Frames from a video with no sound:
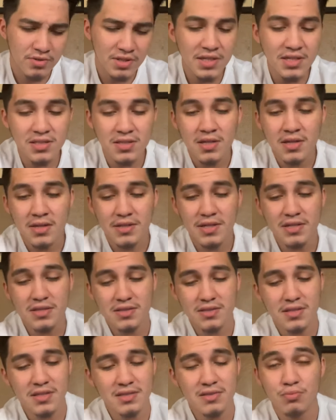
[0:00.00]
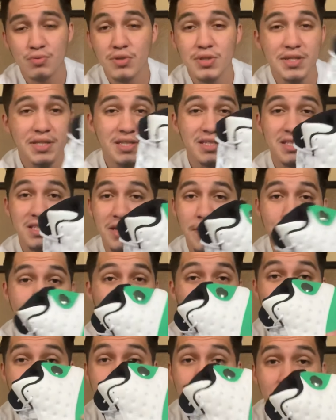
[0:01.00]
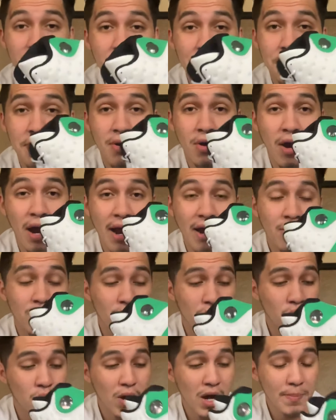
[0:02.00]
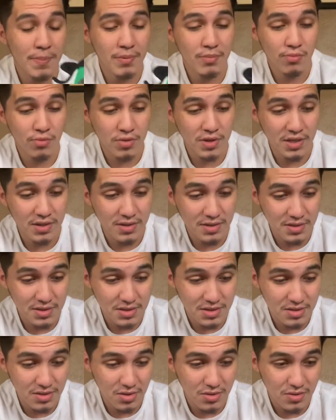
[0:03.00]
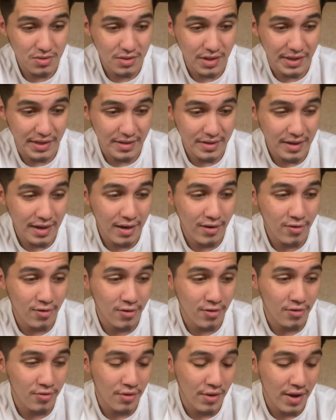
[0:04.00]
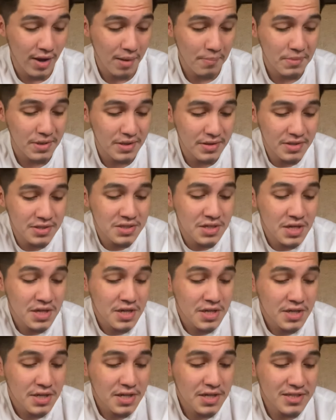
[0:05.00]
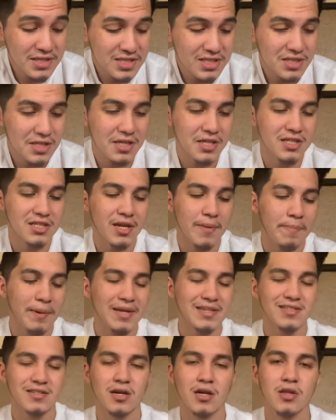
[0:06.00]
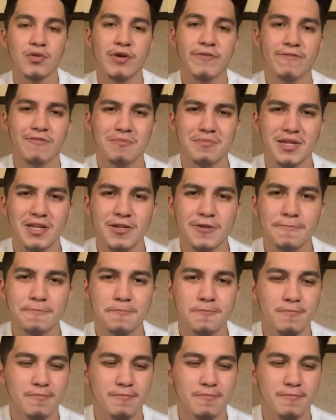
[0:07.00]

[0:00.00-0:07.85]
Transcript: These this this really isn't a bad pair, bro. I don't know why people think this is like not all that. I mean, it's it's it's a basic colorway for me.